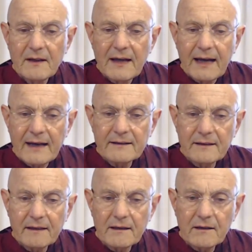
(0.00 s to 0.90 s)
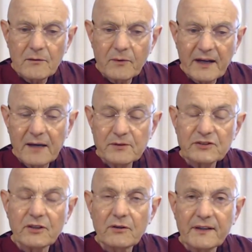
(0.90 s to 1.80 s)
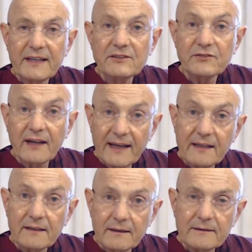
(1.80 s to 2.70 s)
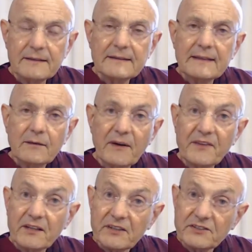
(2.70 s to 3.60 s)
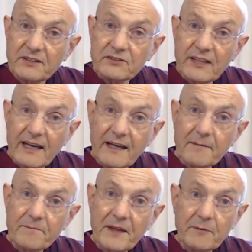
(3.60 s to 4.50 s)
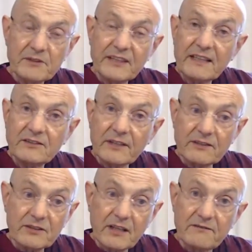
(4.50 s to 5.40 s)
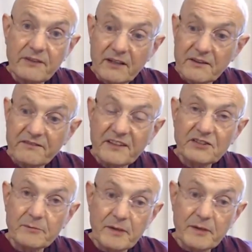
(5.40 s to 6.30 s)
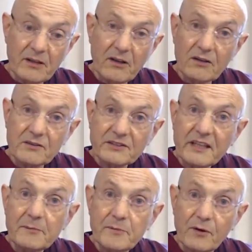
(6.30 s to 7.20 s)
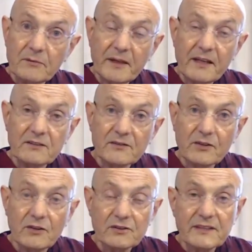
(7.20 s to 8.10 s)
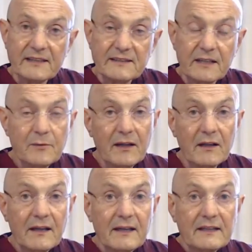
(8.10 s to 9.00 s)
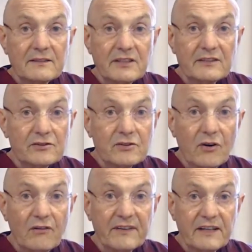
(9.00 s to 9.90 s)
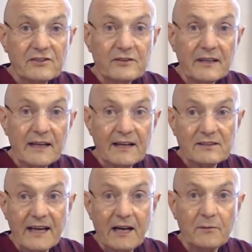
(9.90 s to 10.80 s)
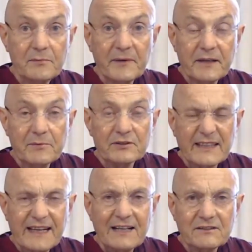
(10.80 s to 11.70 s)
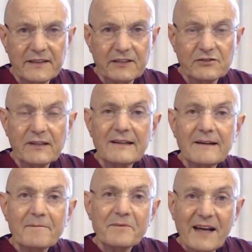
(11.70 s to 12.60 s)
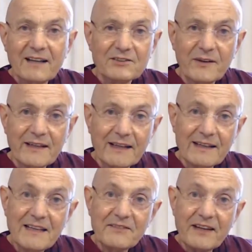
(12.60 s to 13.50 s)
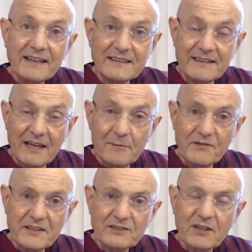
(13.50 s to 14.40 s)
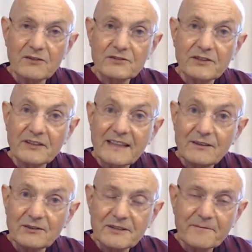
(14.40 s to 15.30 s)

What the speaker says: And when I was told that in Sri Lanka, when the Christians came, it was easy to convert the fishermen along the seaboard because, of course, they said, well, Jesus caught fish. He actually helped people to catch fish. And so it alleviated them of this constant guilt.